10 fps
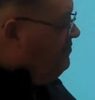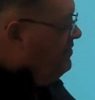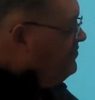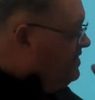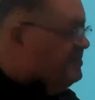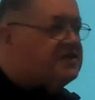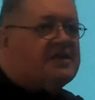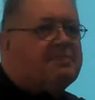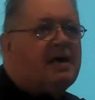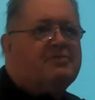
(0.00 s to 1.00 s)

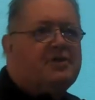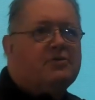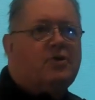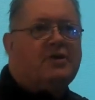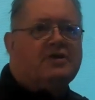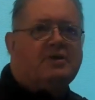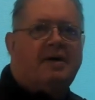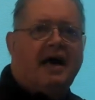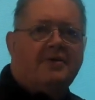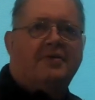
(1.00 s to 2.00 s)
50s, it becomes notorious,
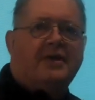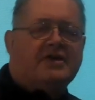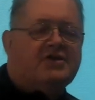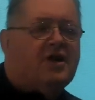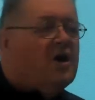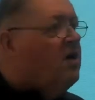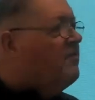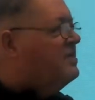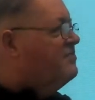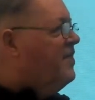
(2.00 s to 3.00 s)
among other things,
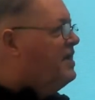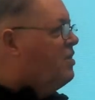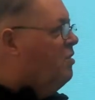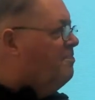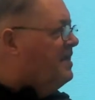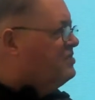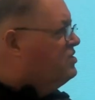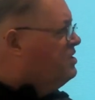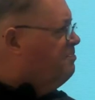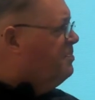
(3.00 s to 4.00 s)
for its very complex
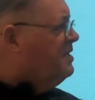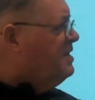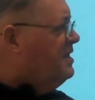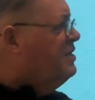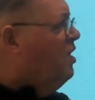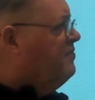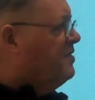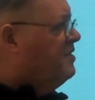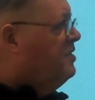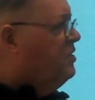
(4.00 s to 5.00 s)
and completely
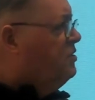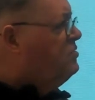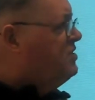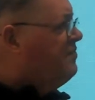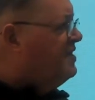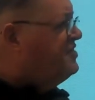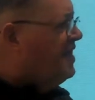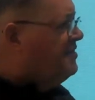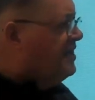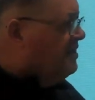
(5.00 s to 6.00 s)
novel use of
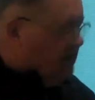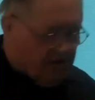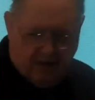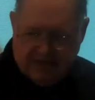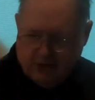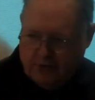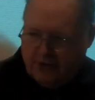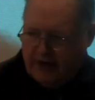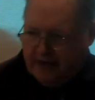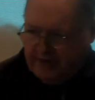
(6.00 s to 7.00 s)
glissandi of one sort
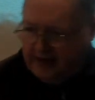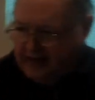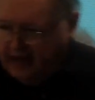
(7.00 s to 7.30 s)
or another.